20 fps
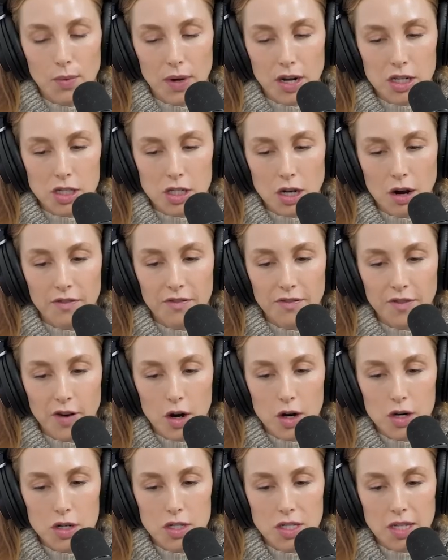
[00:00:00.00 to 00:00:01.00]
when it's our
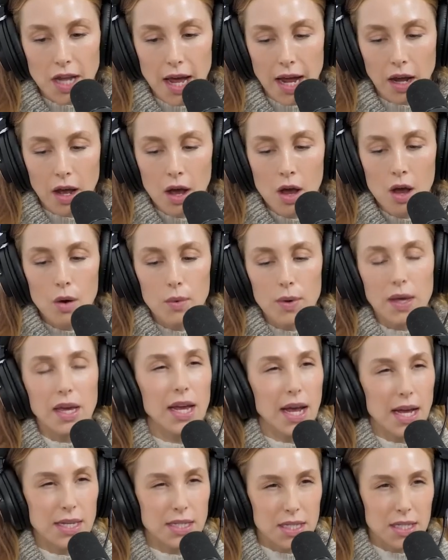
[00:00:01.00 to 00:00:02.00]
first, like we
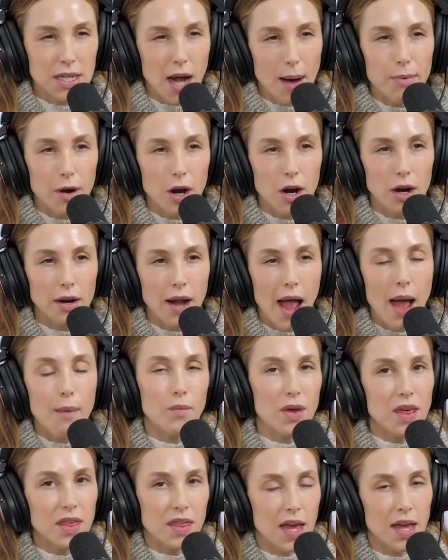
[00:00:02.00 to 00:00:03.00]
can get stubborn and
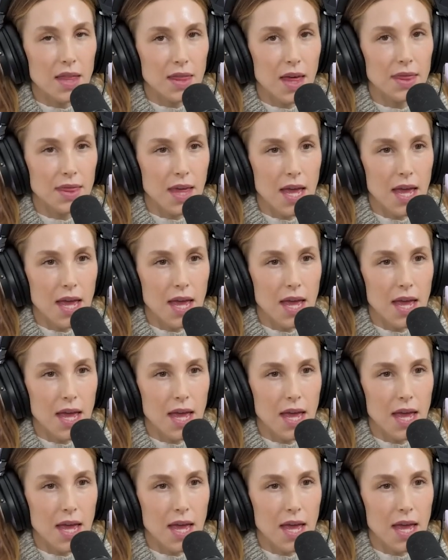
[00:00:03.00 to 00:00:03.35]
we think that